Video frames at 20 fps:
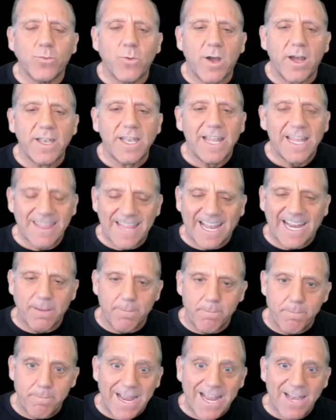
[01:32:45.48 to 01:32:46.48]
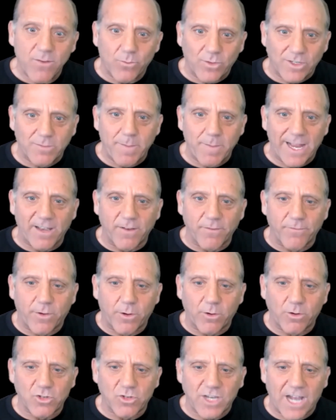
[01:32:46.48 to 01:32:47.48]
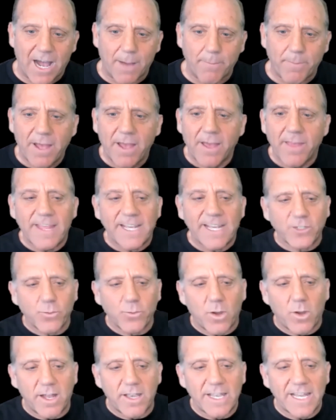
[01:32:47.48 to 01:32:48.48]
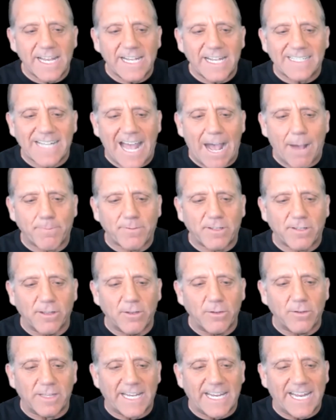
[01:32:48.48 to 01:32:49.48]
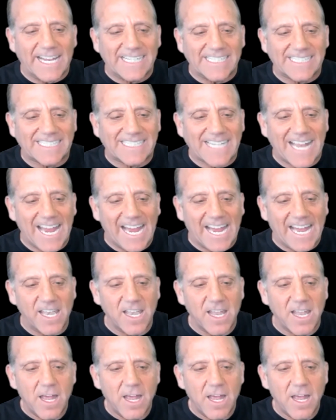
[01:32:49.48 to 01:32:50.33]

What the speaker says: one, they admit, was made in Photoshop. This one is absolutely insane